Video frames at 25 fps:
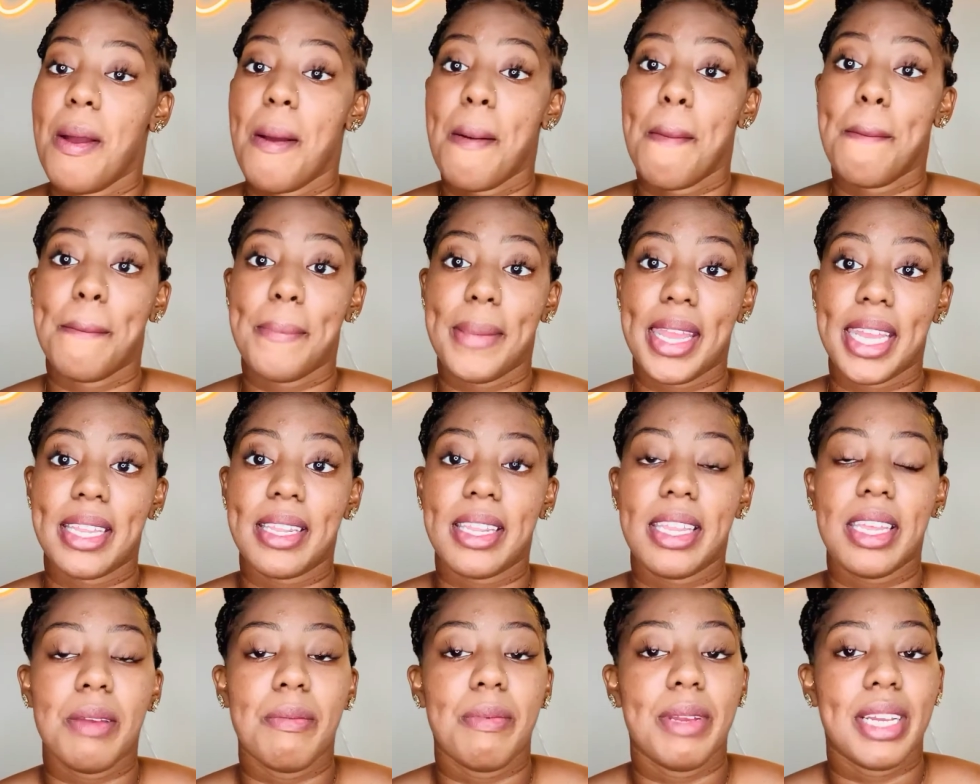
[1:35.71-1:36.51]

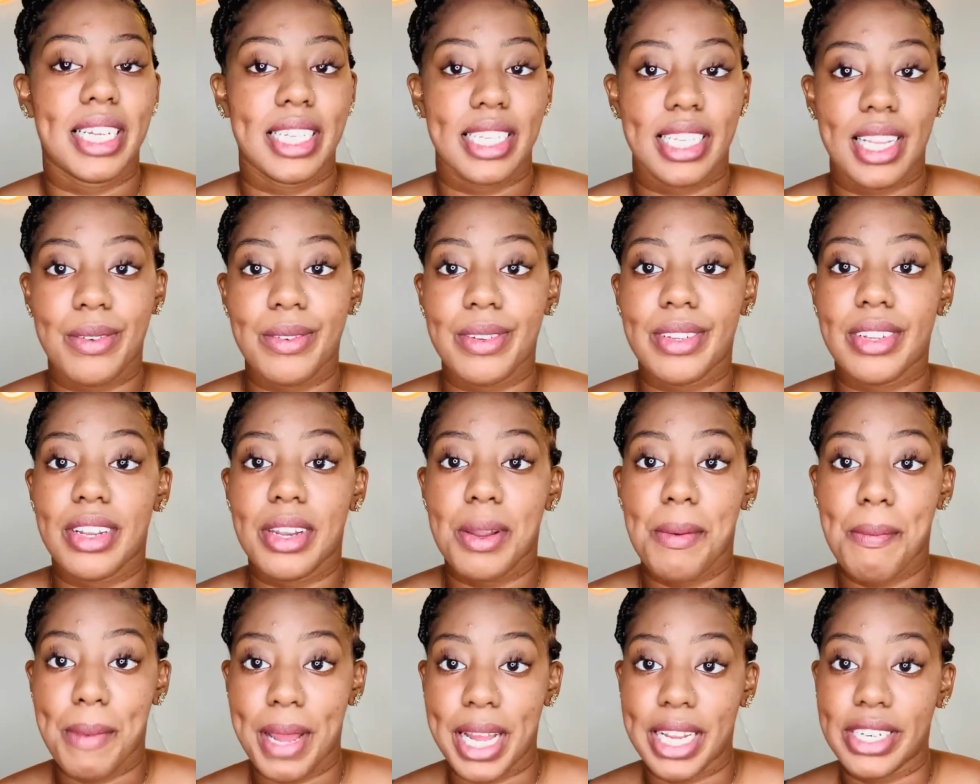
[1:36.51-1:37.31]
mainly because I was on
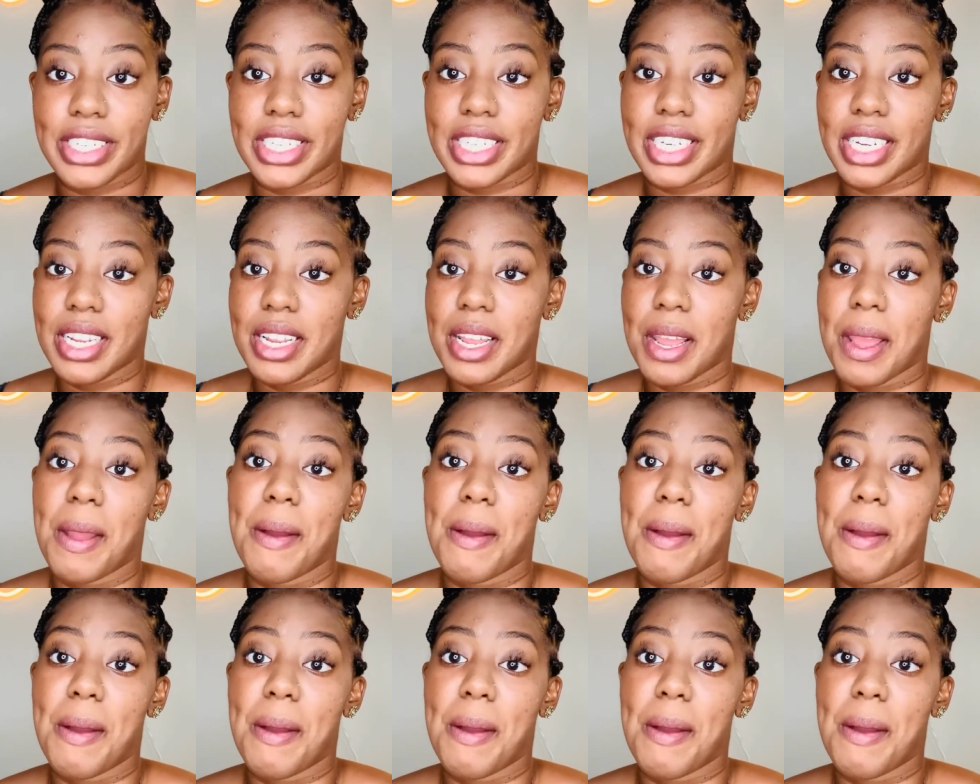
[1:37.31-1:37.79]
a budget,